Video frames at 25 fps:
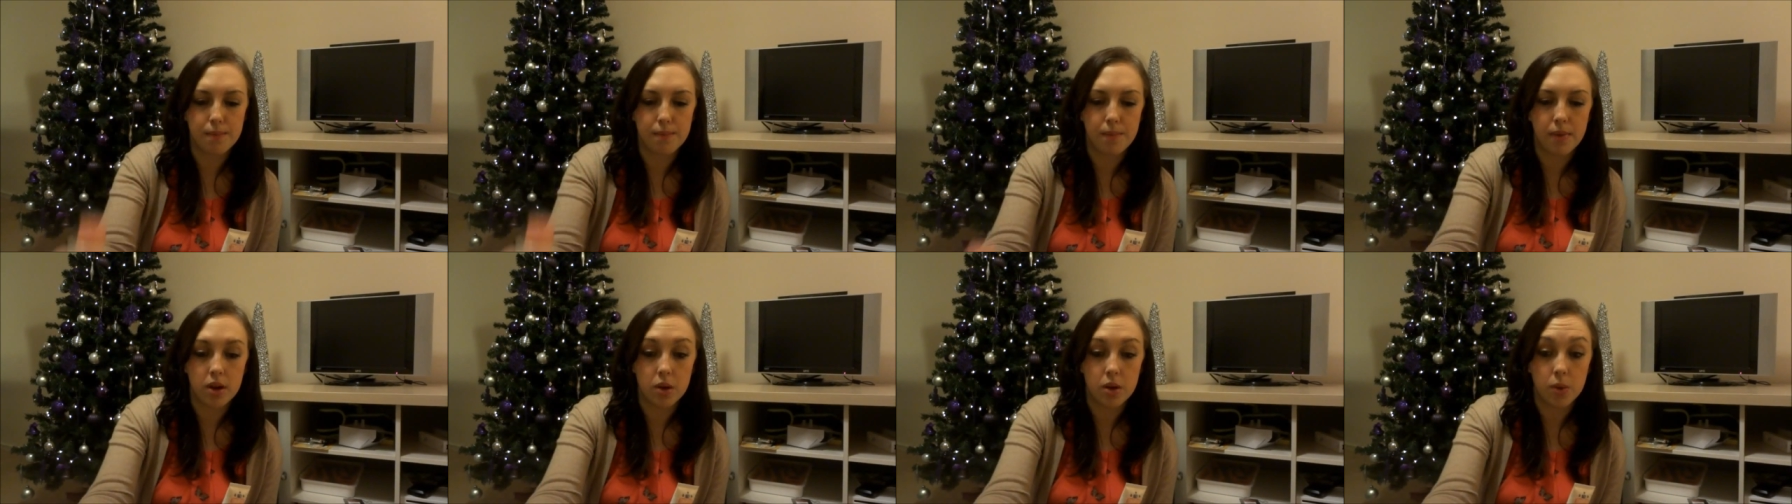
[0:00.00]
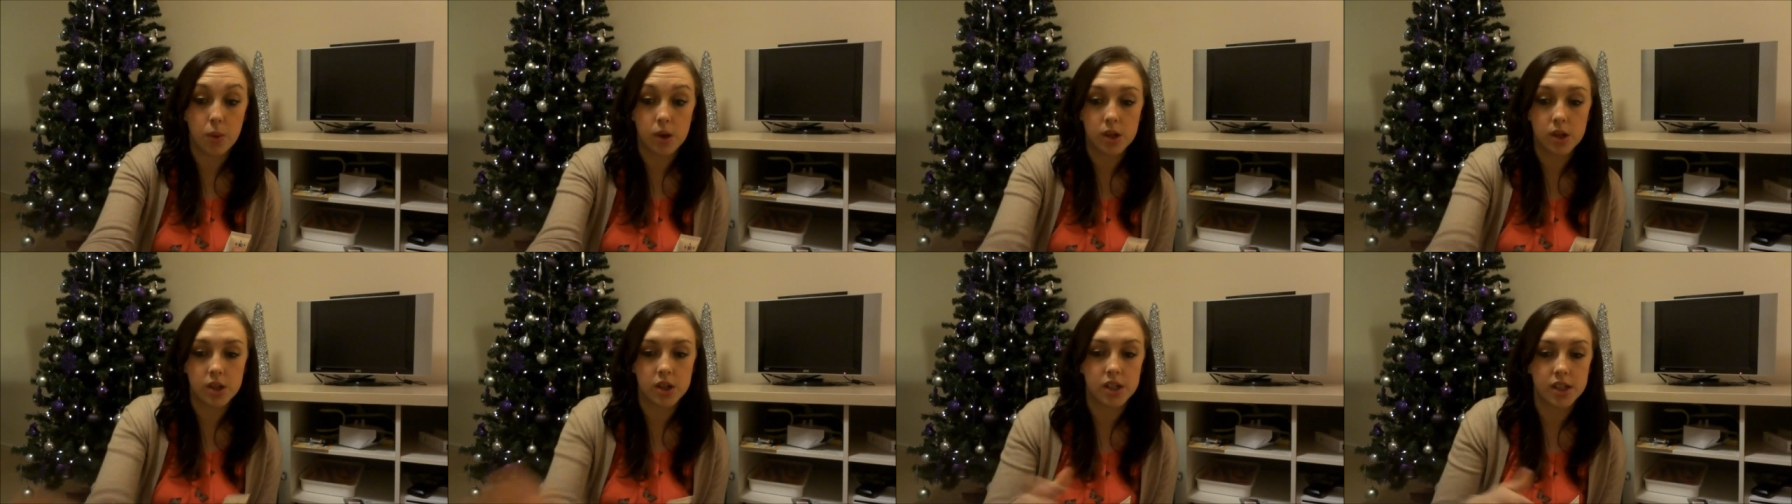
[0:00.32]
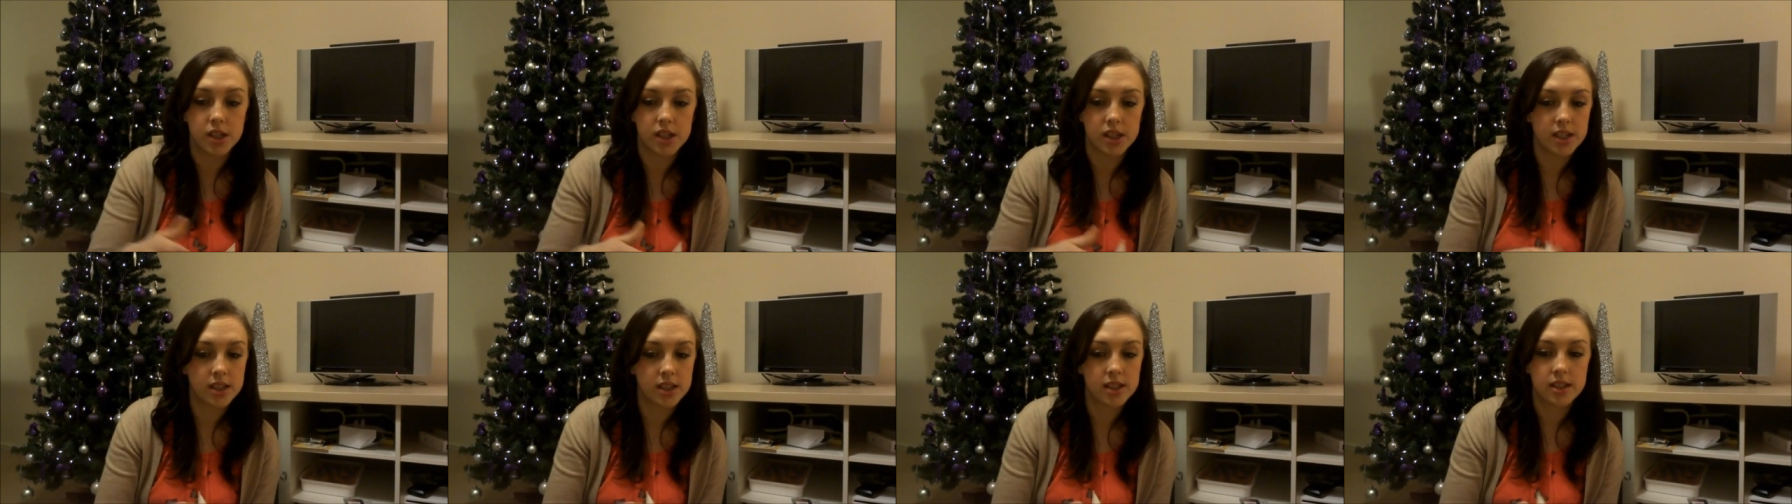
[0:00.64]
body wash because
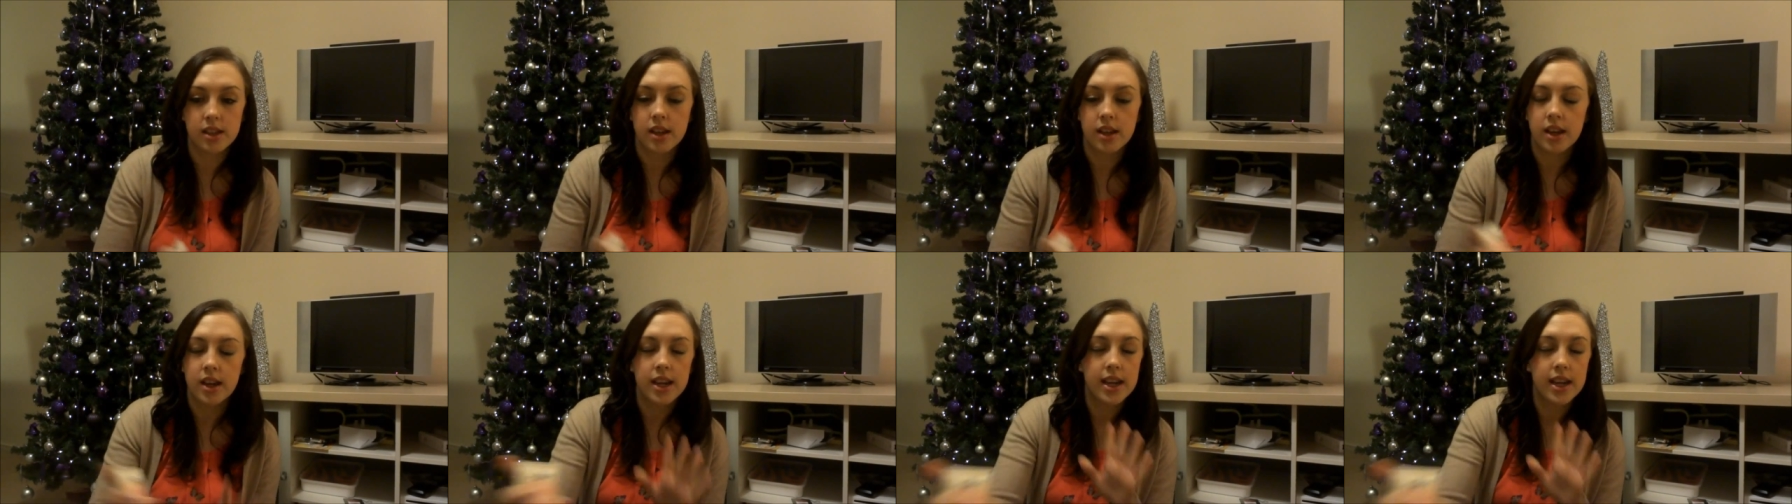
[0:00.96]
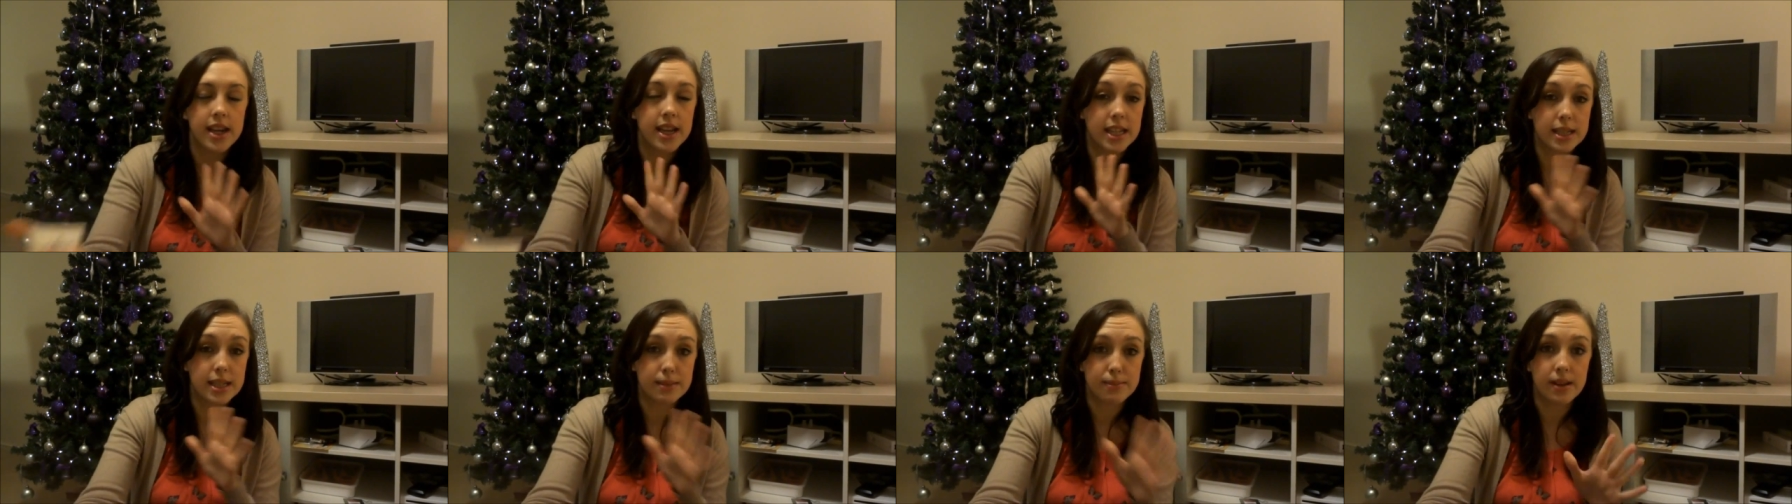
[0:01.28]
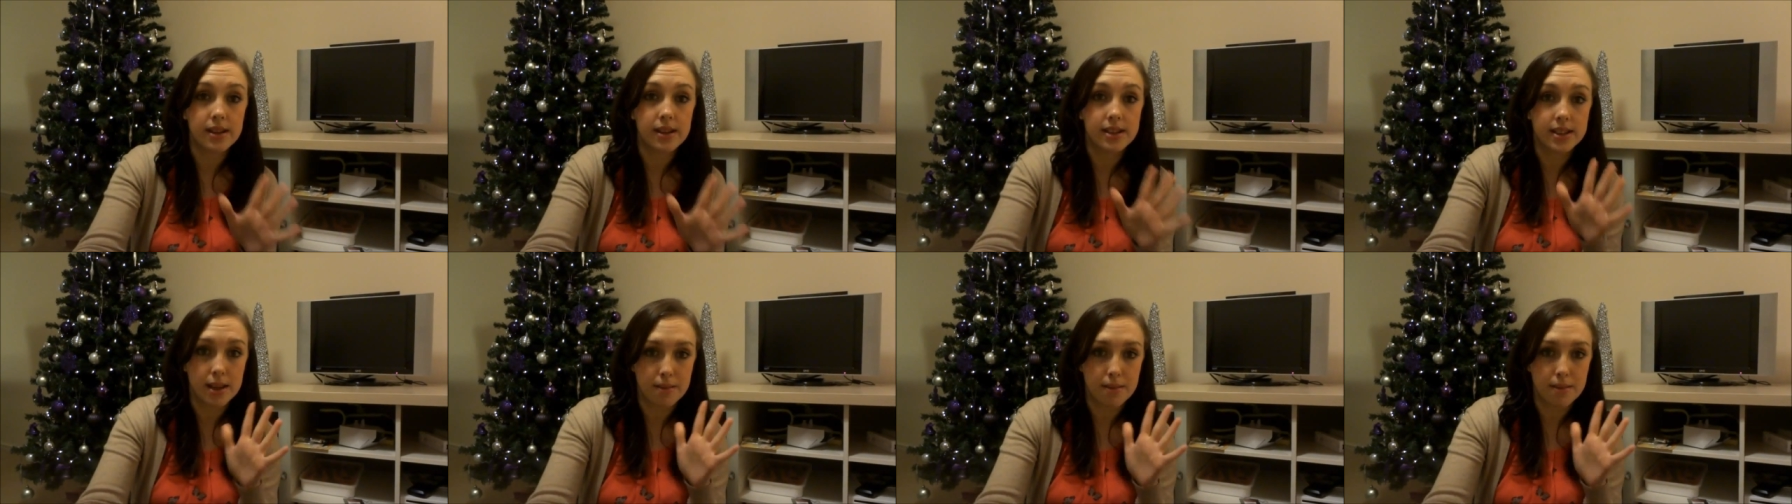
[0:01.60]
it smells